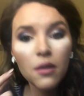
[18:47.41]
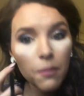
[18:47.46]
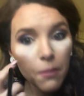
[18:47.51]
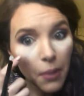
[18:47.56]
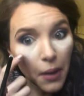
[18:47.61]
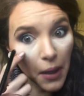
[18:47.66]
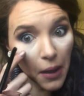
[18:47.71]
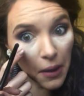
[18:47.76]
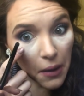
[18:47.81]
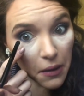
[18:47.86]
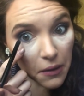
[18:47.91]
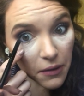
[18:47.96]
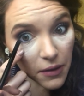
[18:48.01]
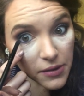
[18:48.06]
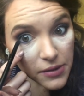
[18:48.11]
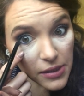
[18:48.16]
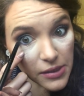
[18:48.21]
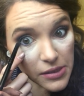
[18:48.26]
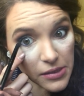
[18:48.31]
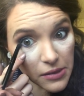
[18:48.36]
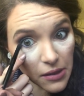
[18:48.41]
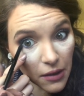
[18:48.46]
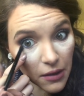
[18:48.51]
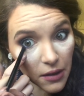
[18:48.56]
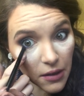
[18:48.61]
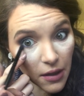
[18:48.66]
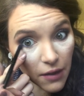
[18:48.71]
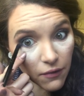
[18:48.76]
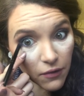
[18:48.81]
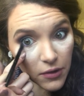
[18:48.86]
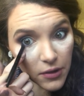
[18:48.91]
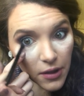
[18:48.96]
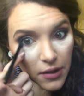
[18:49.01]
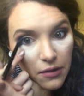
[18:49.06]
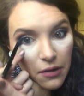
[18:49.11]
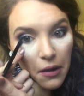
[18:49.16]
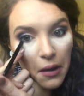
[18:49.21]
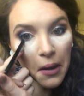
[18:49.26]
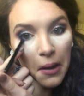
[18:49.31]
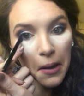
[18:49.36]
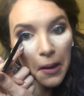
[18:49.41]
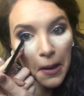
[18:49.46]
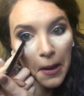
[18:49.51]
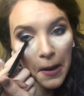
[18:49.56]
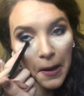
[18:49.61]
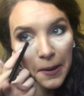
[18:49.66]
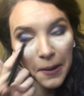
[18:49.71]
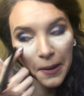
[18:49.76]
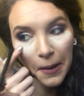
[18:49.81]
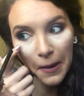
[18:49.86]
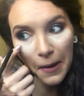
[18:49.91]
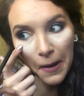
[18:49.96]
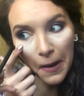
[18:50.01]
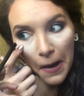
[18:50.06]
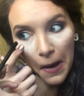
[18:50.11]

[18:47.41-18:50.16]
but this is not an everyday look.